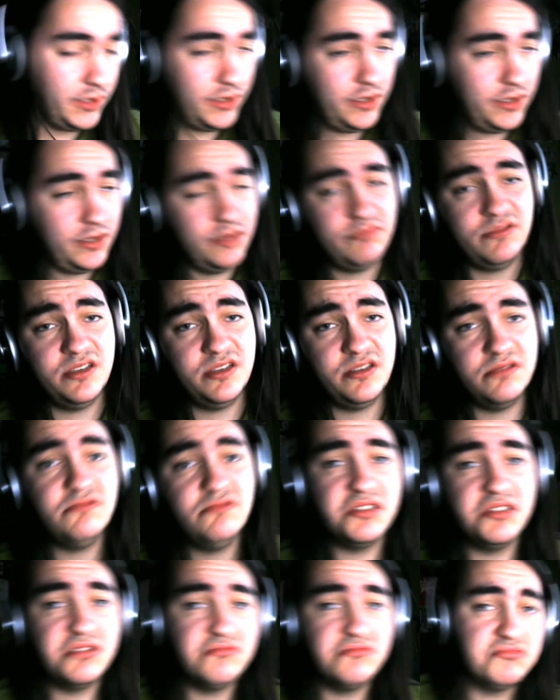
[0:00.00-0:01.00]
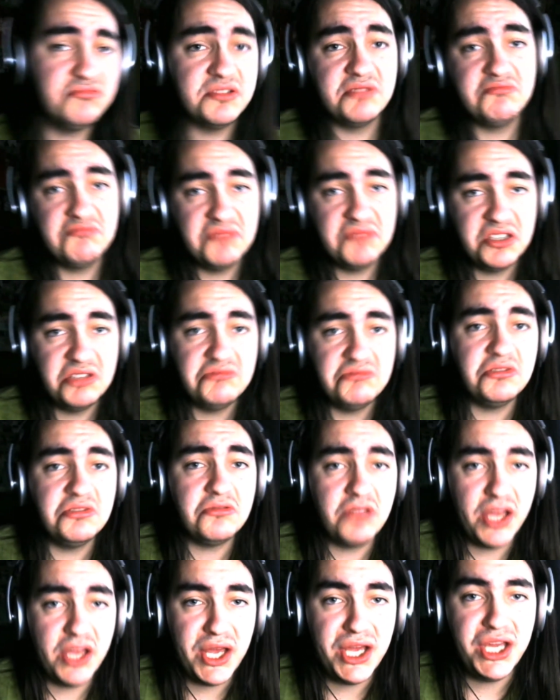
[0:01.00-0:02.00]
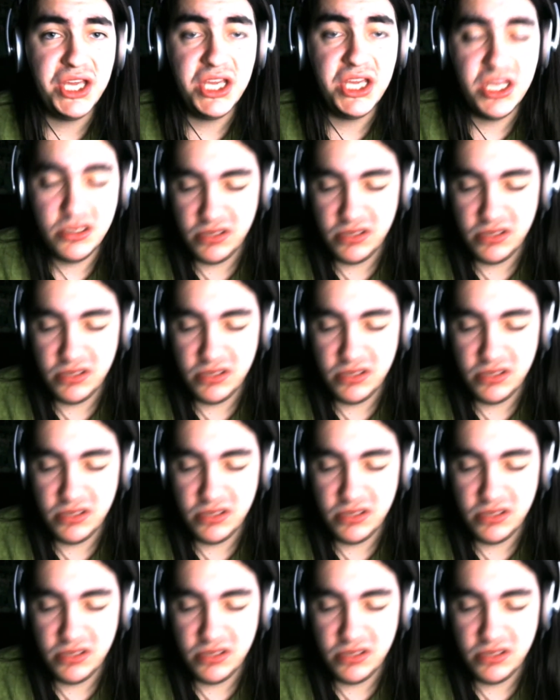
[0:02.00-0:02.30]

it's, okay.